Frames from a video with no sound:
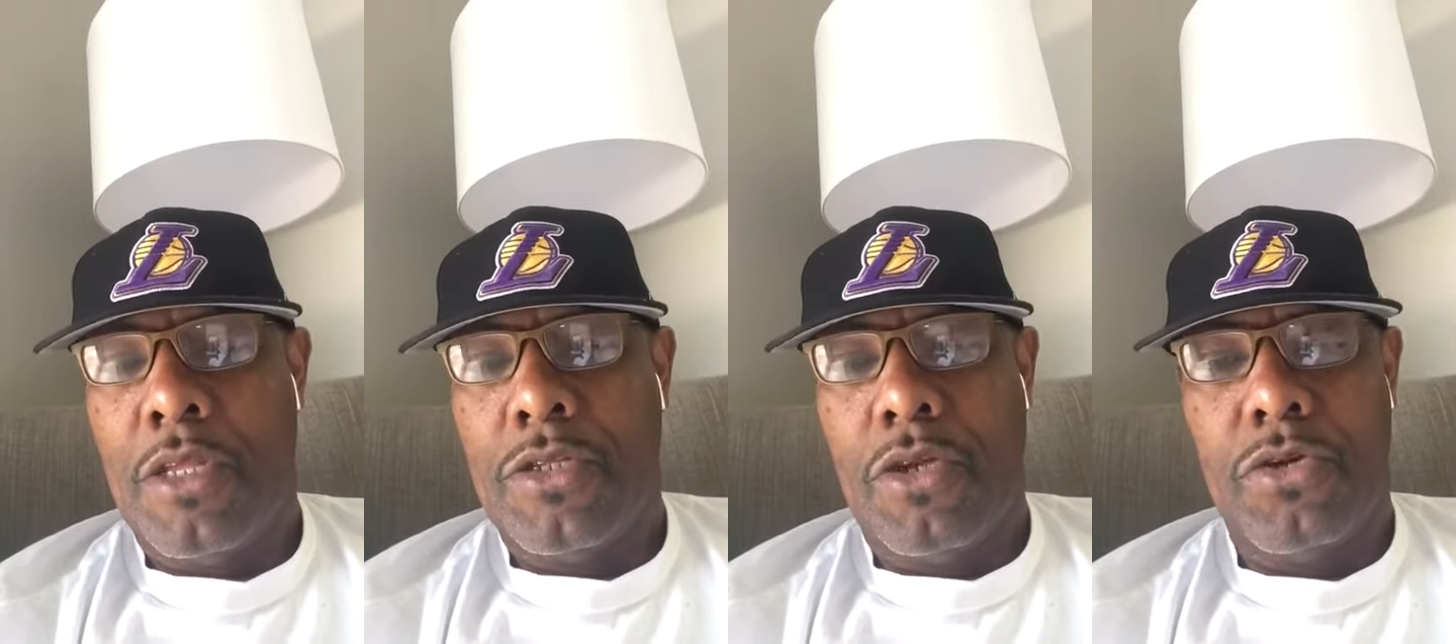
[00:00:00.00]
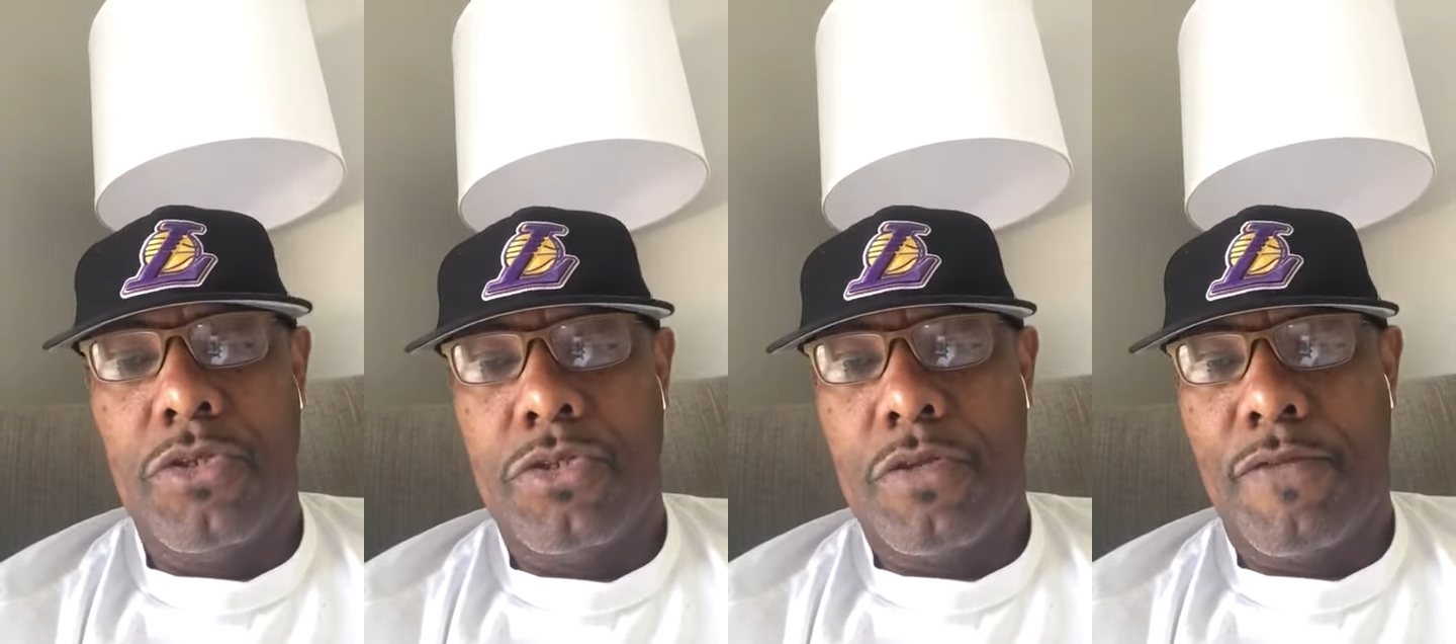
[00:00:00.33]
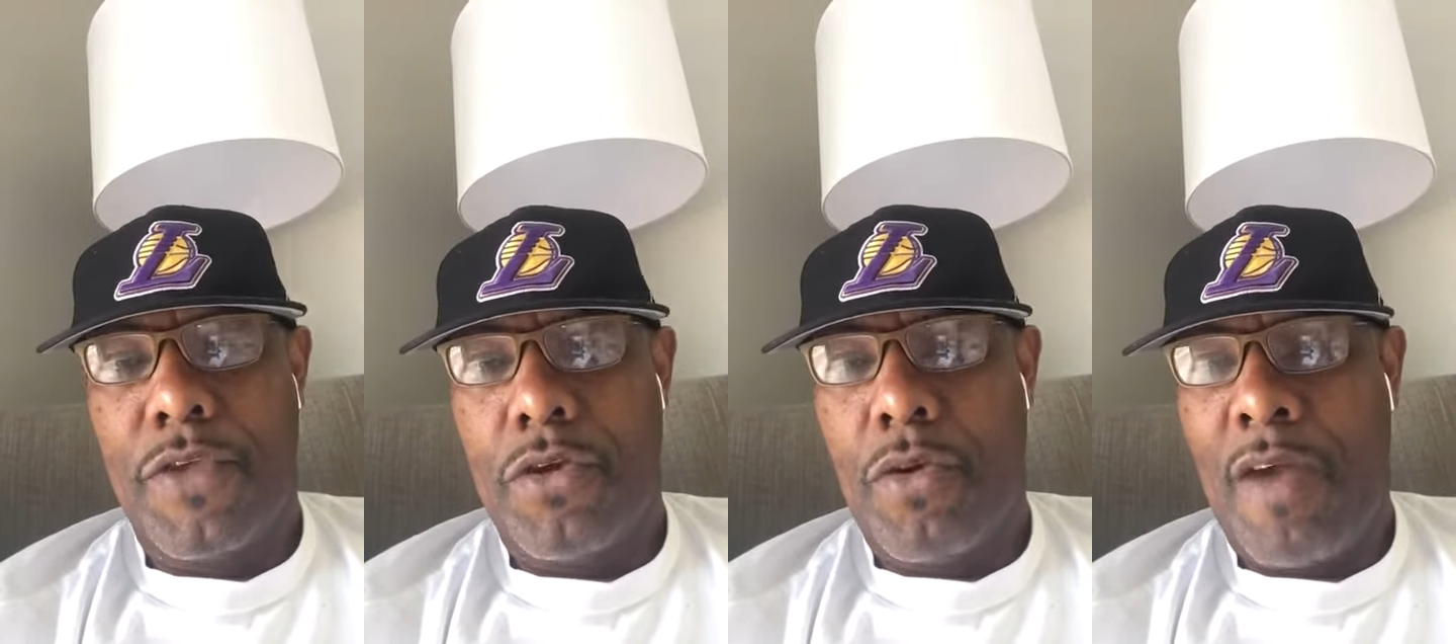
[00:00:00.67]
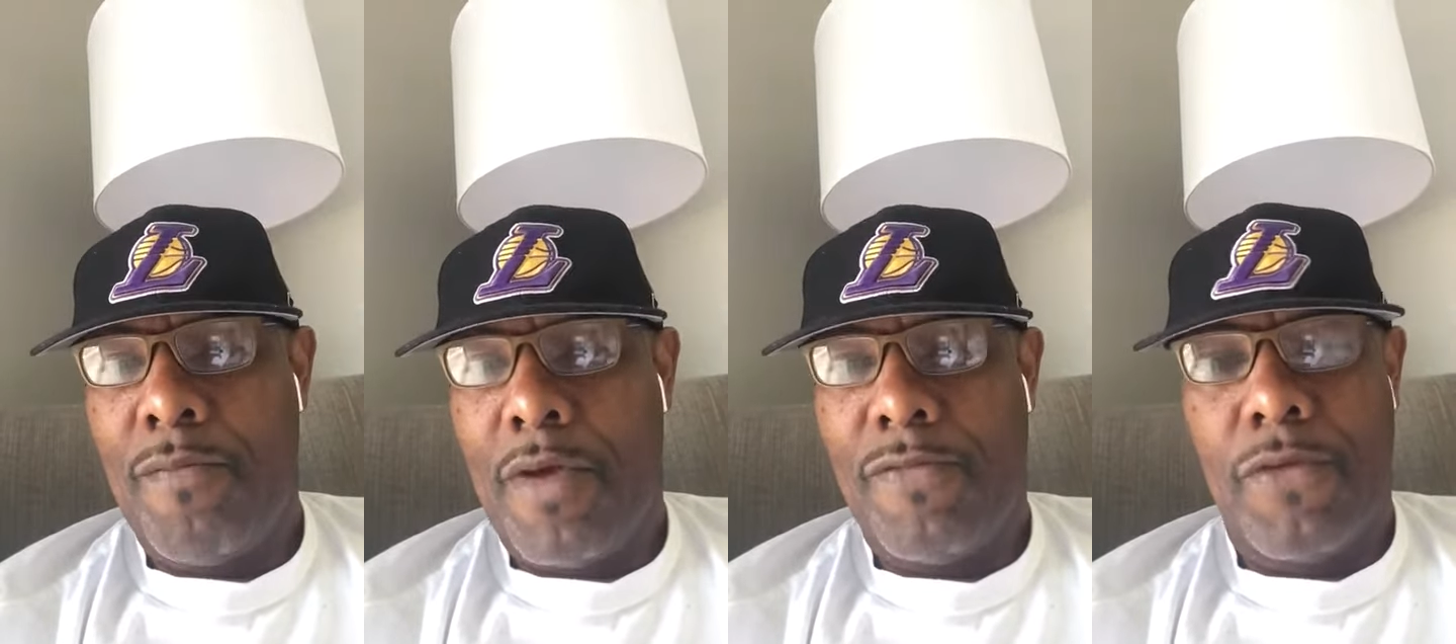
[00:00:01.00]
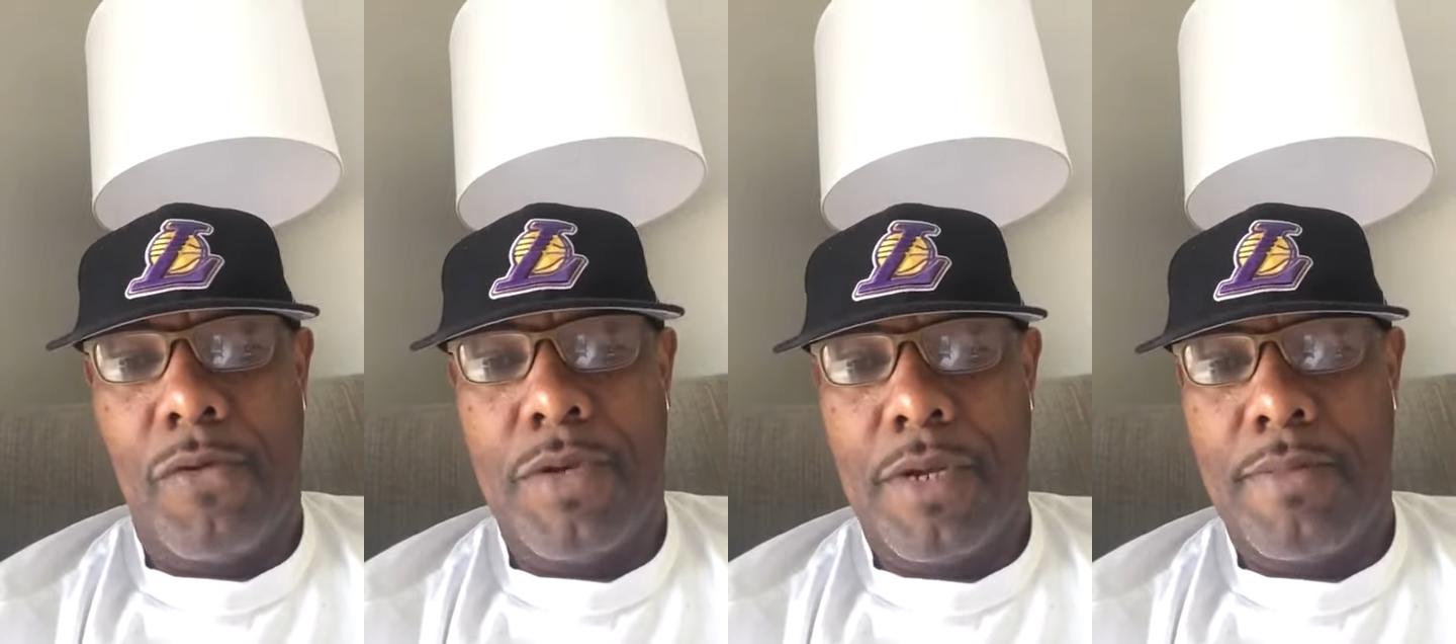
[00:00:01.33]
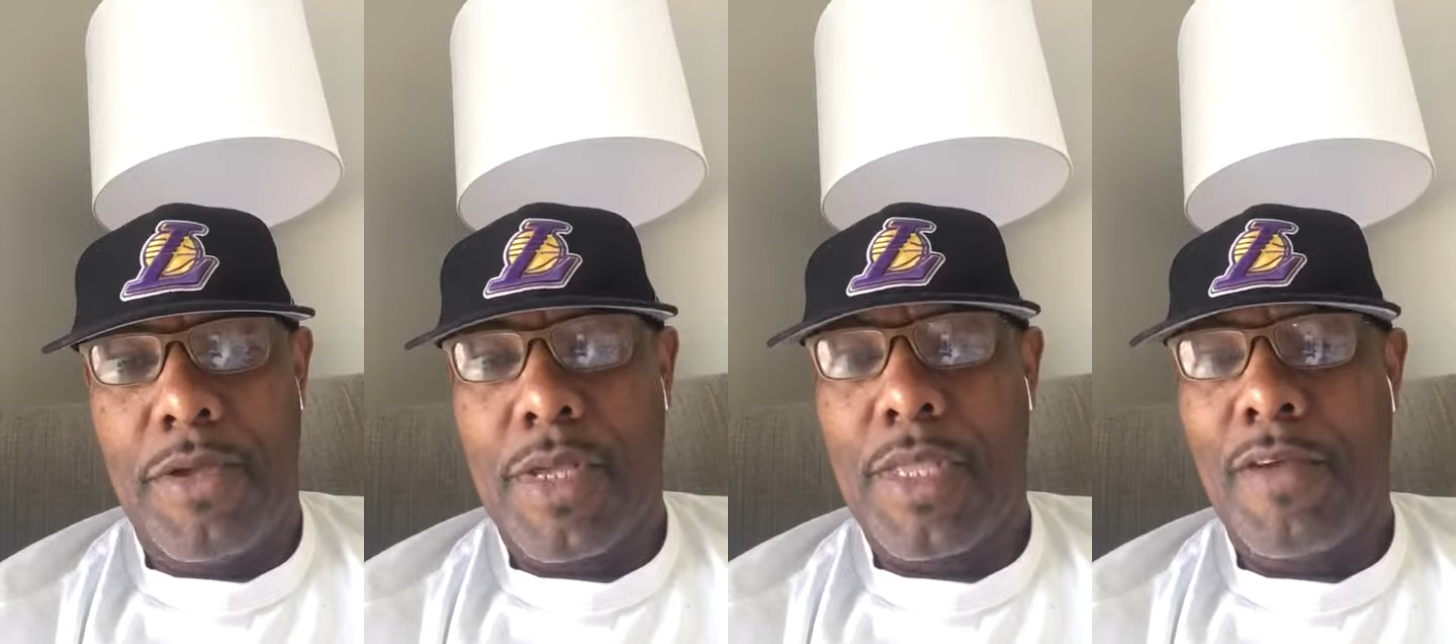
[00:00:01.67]
Those of you who have my phone
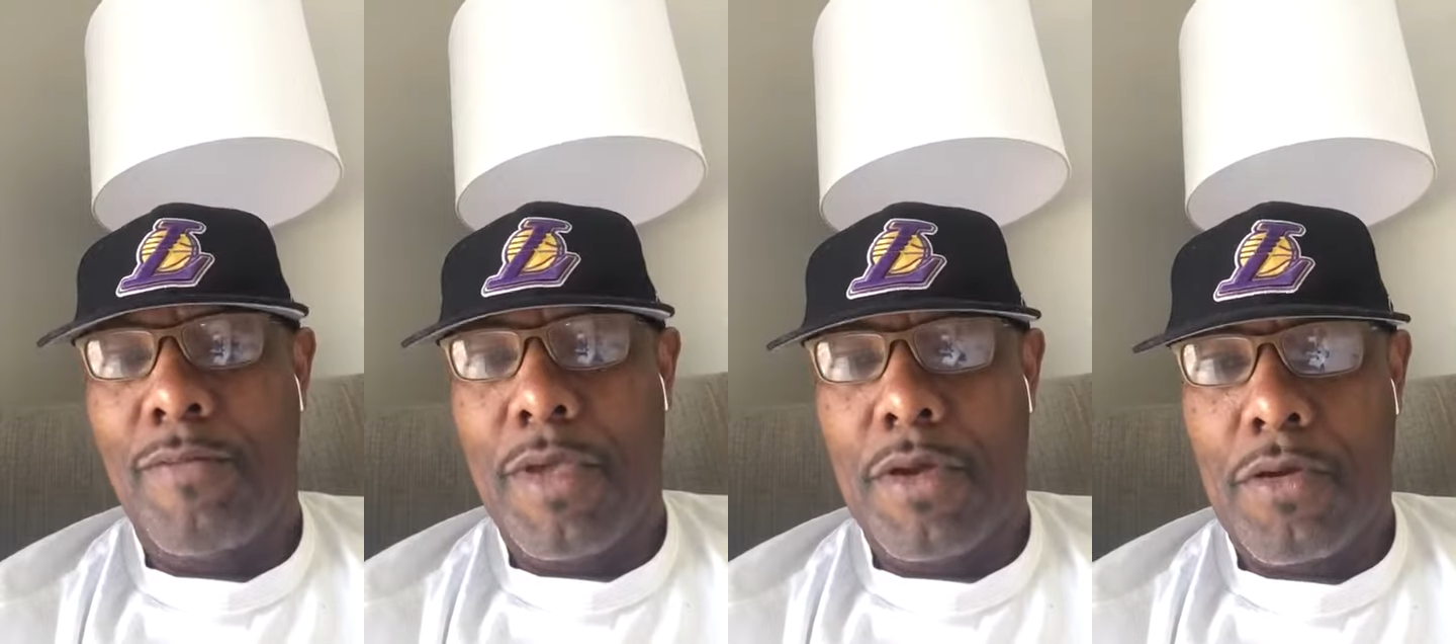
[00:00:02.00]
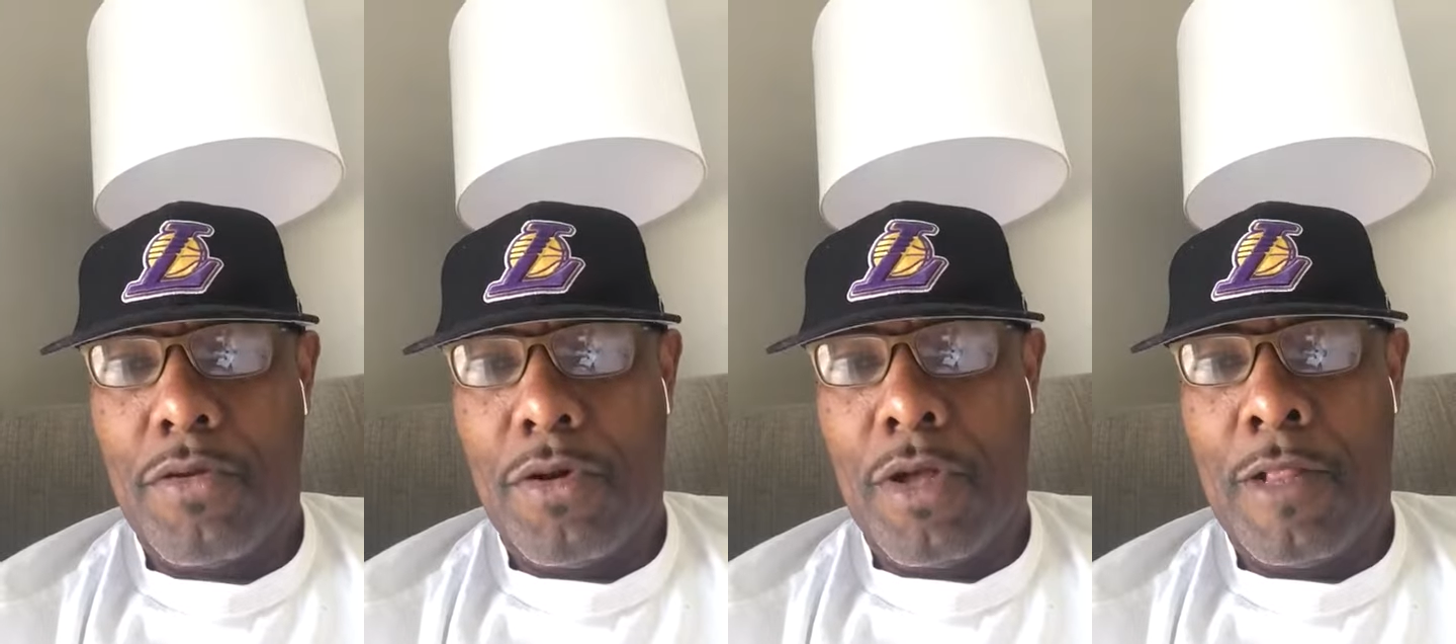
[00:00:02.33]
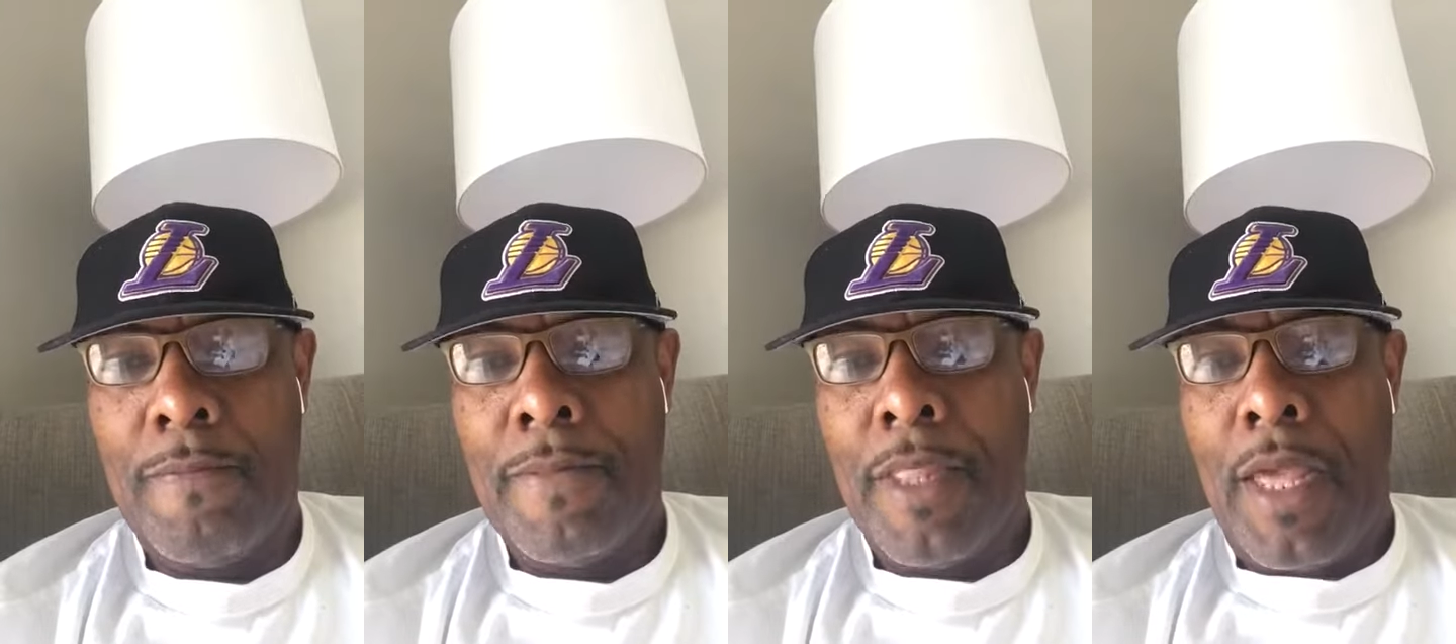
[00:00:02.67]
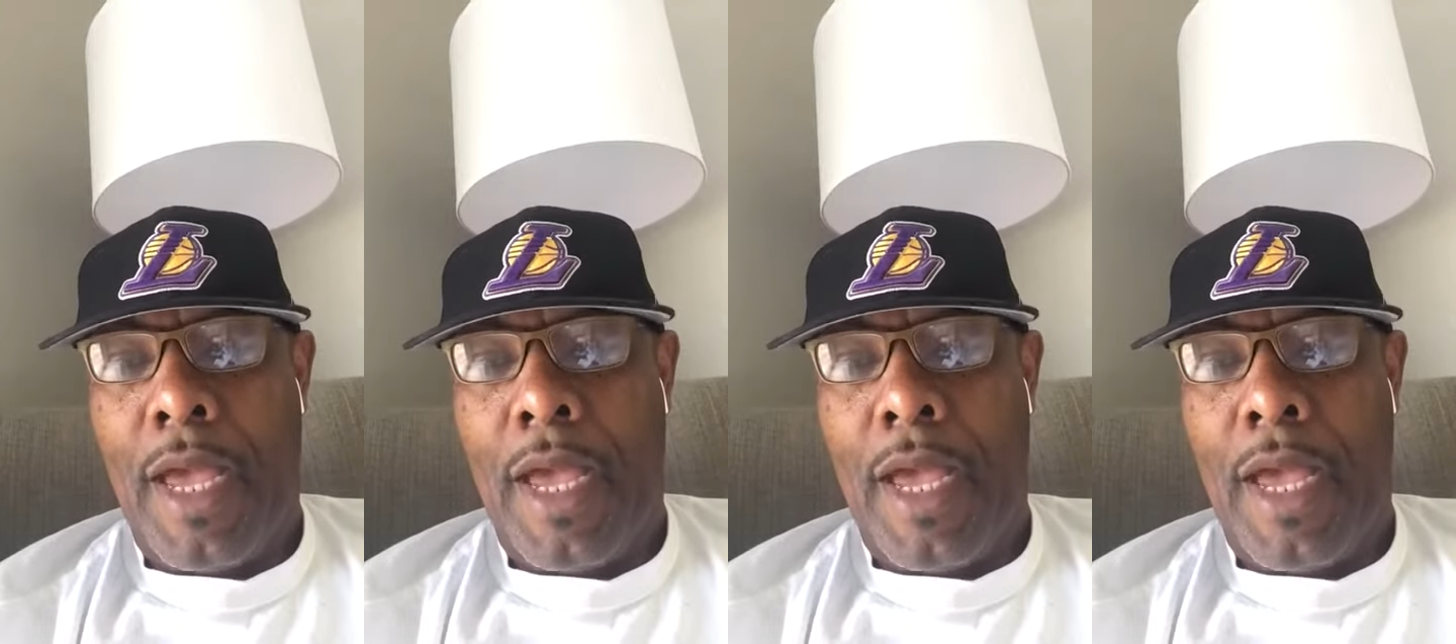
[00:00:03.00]
number, you can give me a call,